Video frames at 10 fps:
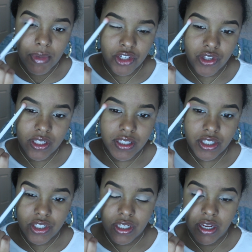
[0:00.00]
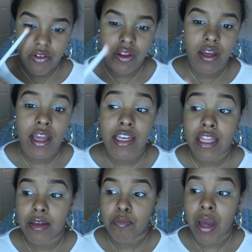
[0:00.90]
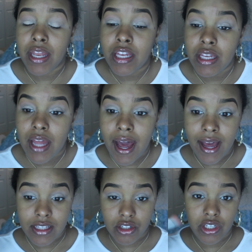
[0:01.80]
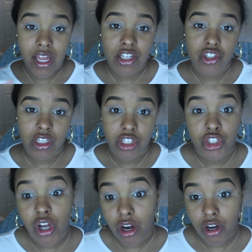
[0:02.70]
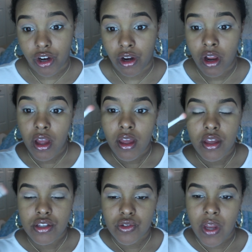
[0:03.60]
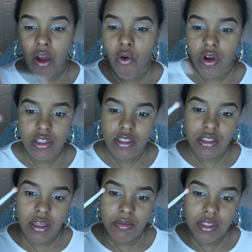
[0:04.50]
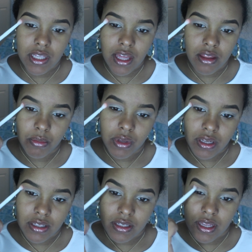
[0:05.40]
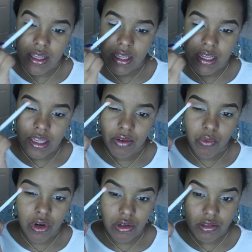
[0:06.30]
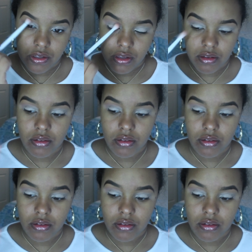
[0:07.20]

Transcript: my transition area, and then my eyes are naturally darker, so that all just comes together, but it works.